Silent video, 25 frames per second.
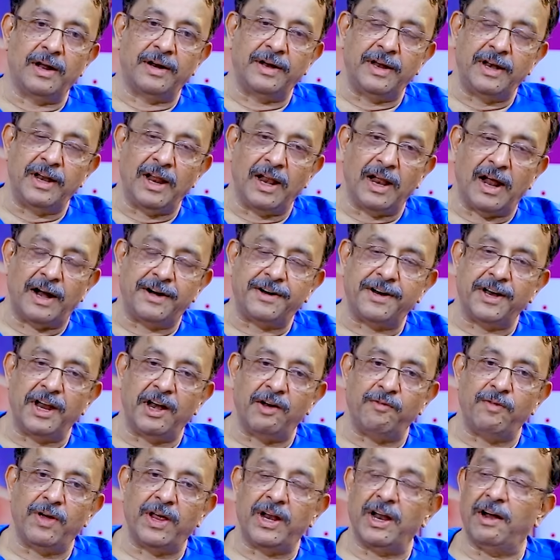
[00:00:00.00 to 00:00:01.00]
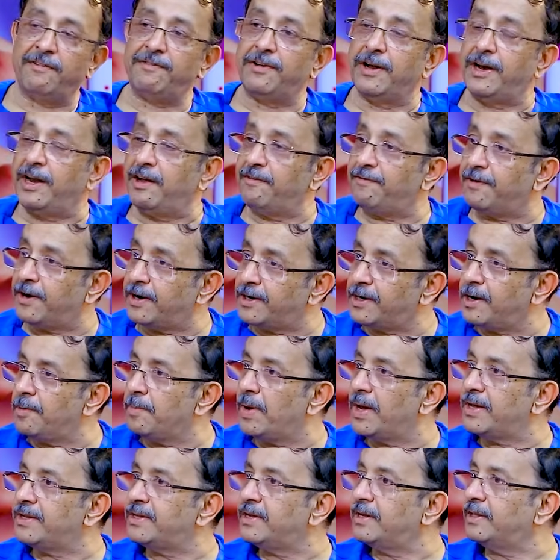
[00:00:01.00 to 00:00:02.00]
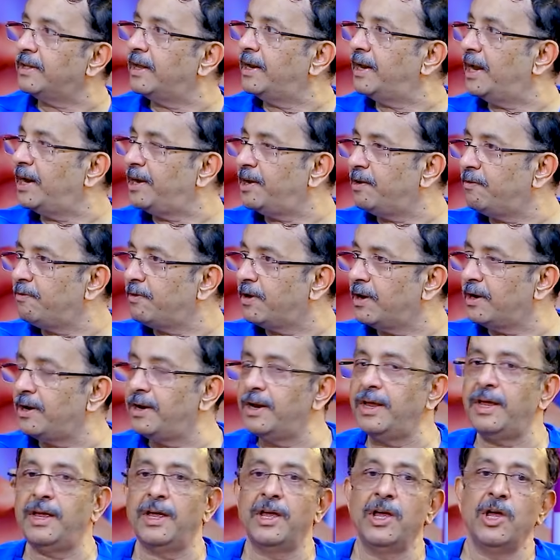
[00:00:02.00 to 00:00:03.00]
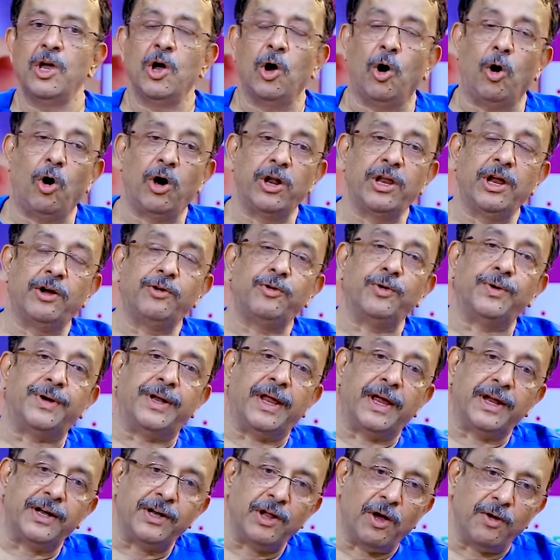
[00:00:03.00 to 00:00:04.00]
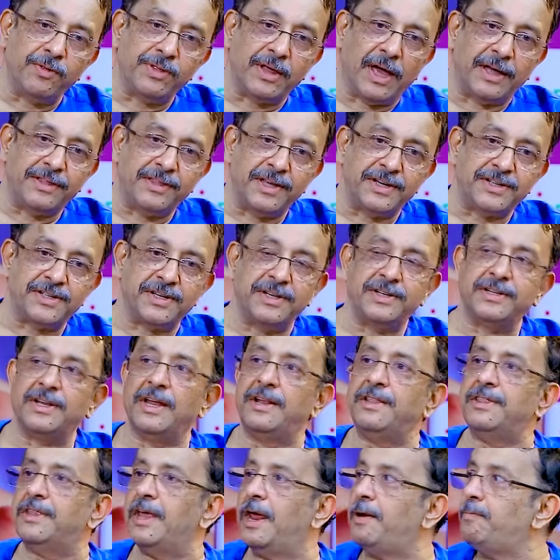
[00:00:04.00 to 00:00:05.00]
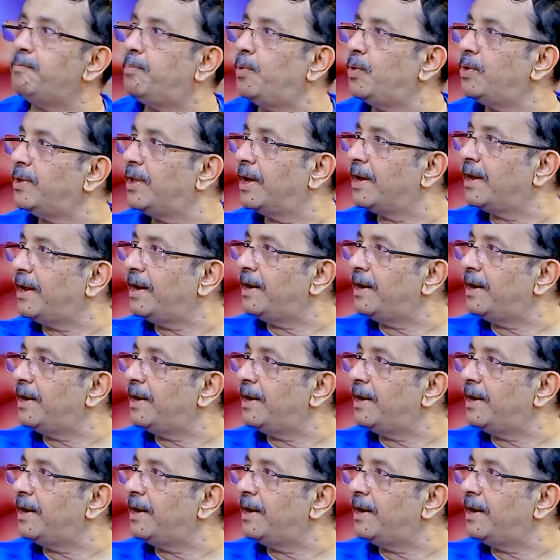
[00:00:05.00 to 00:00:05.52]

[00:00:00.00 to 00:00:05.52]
renal artery and vein after nephrectomizing the native kidney, or you have to take down the adhesions and then put the